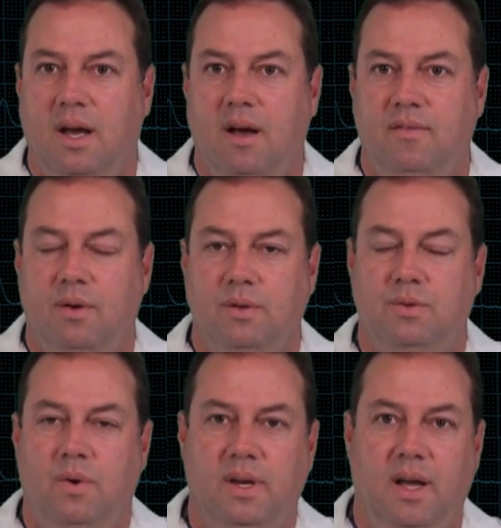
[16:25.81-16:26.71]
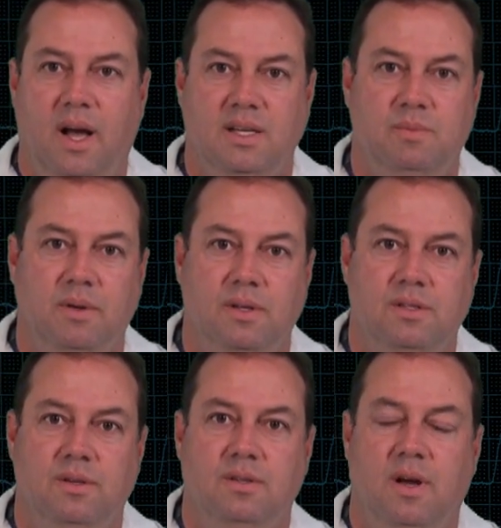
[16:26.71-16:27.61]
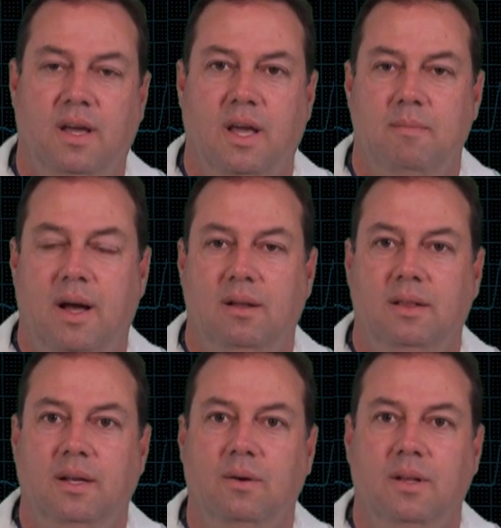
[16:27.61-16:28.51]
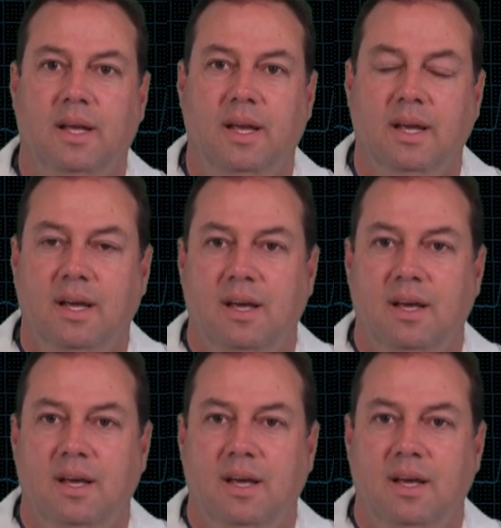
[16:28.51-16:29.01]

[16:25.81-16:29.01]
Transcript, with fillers: Uh, if there were 20 hospitals, you're talking about literally